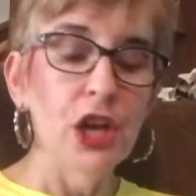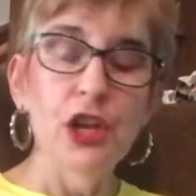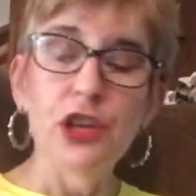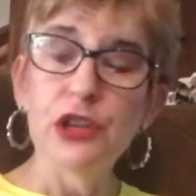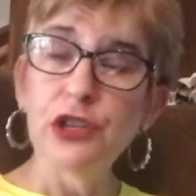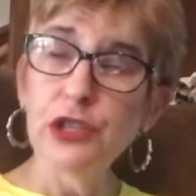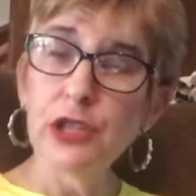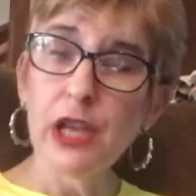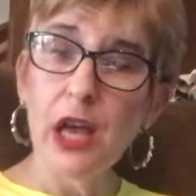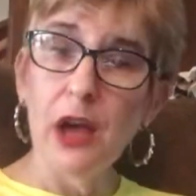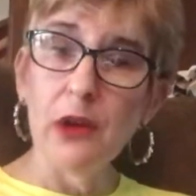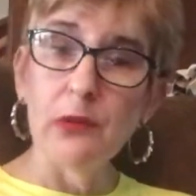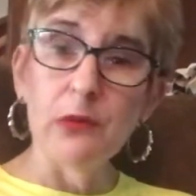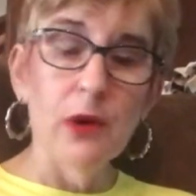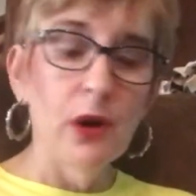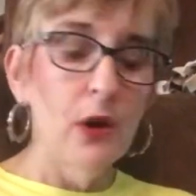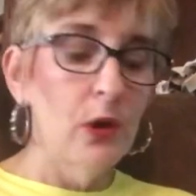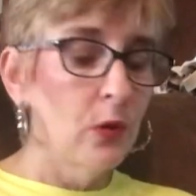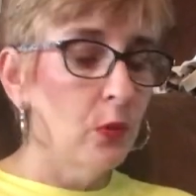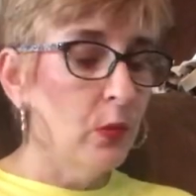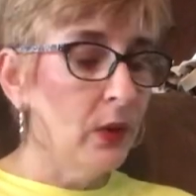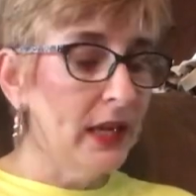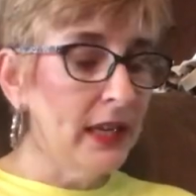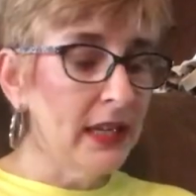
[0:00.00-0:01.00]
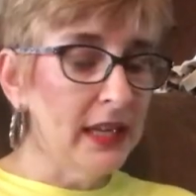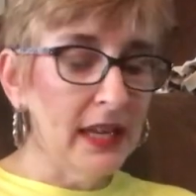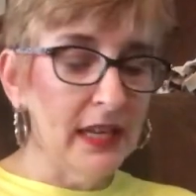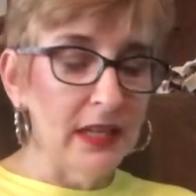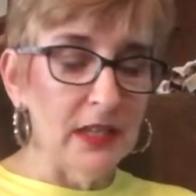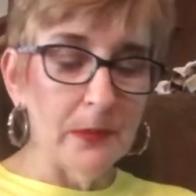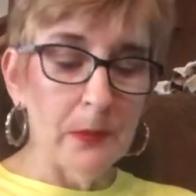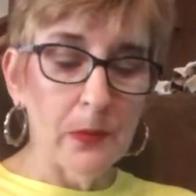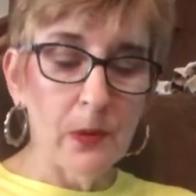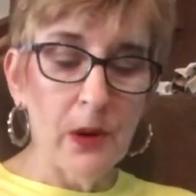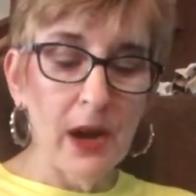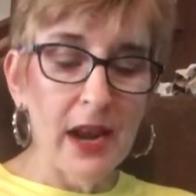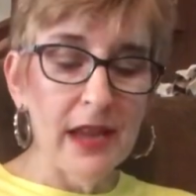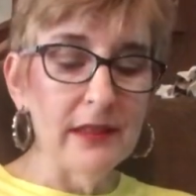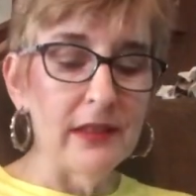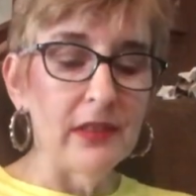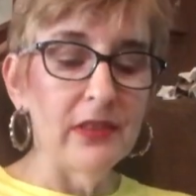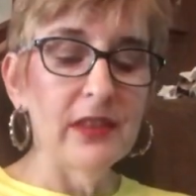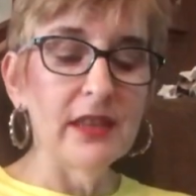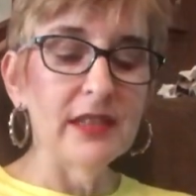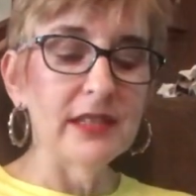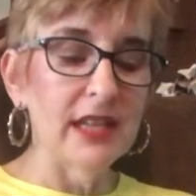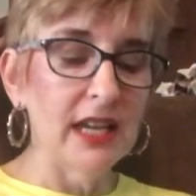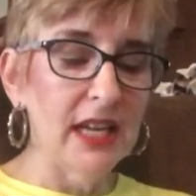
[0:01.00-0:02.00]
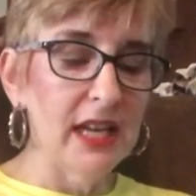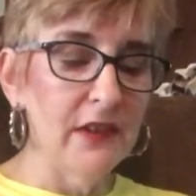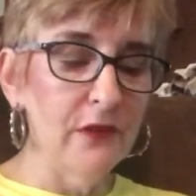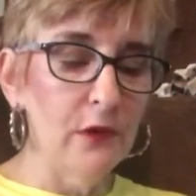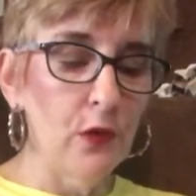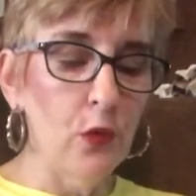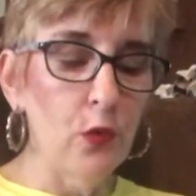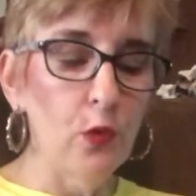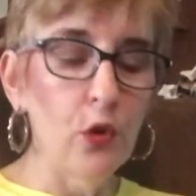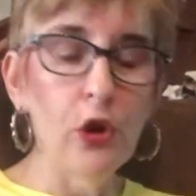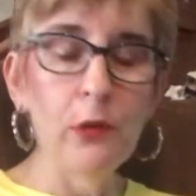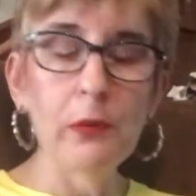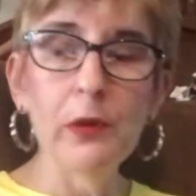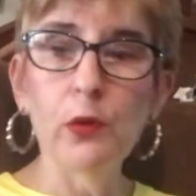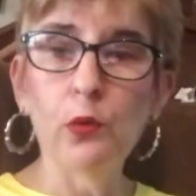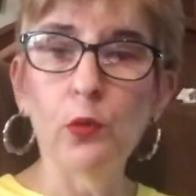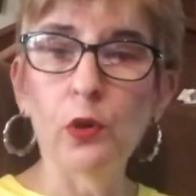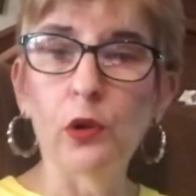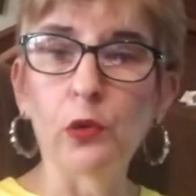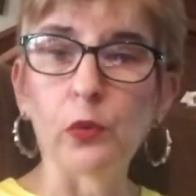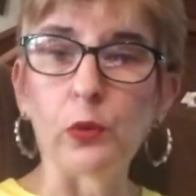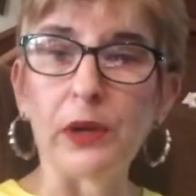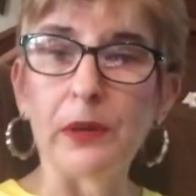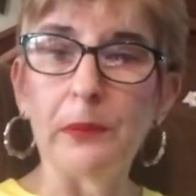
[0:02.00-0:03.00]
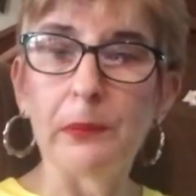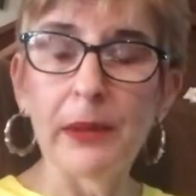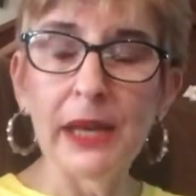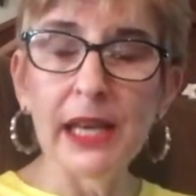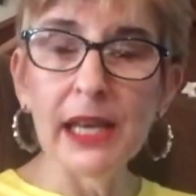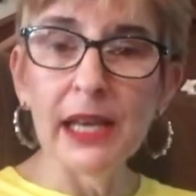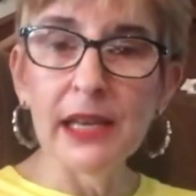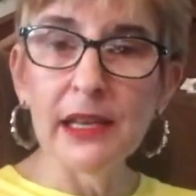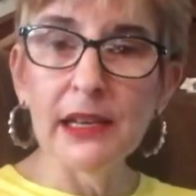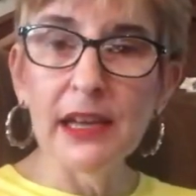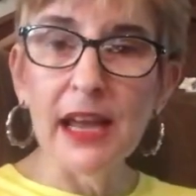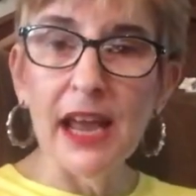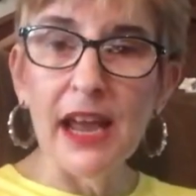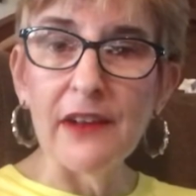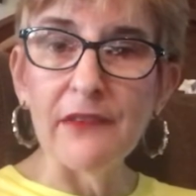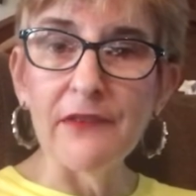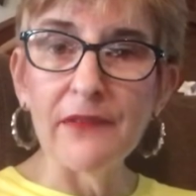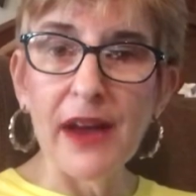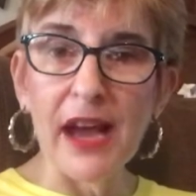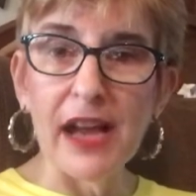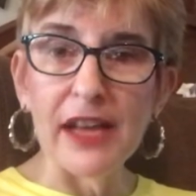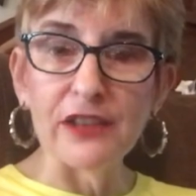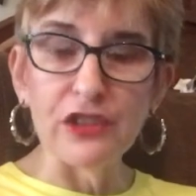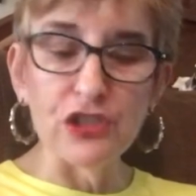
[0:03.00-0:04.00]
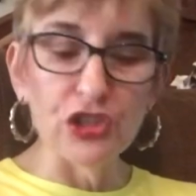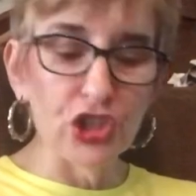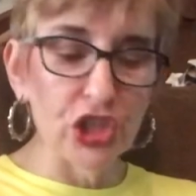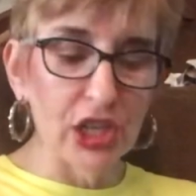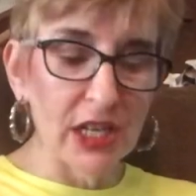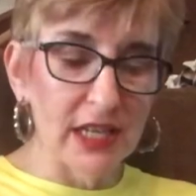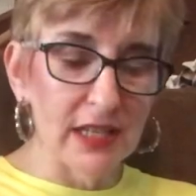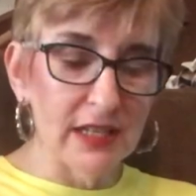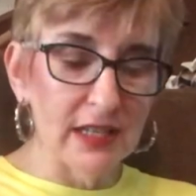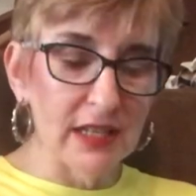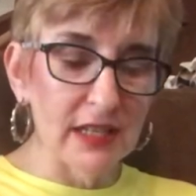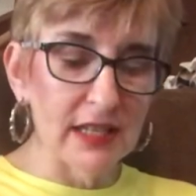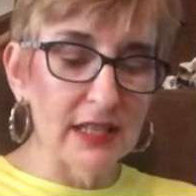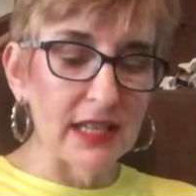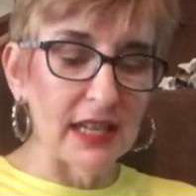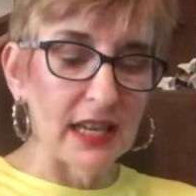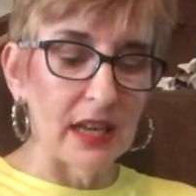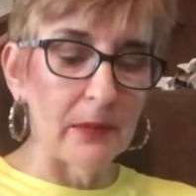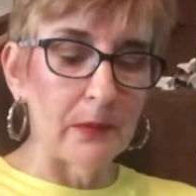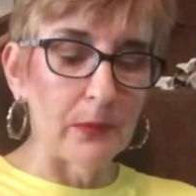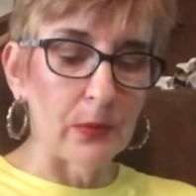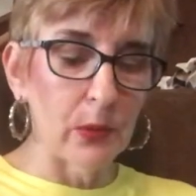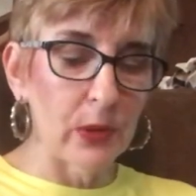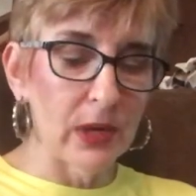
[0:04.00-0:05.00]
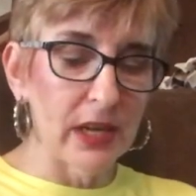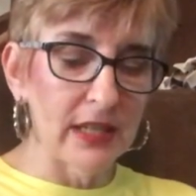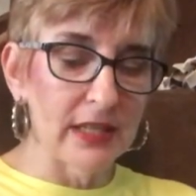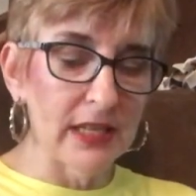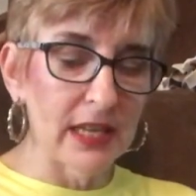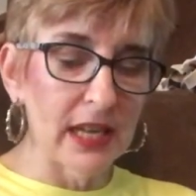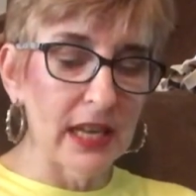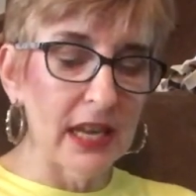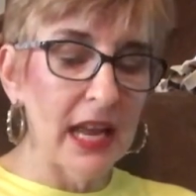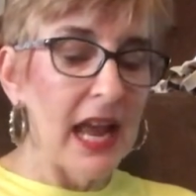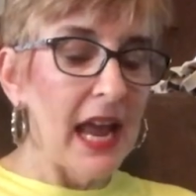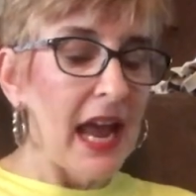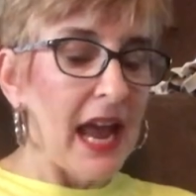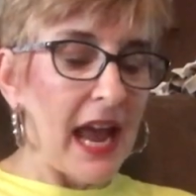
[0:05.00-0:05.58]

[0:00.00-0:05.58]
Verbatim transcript: So we need to pray that this evil woman will repent and find Jesus in prison,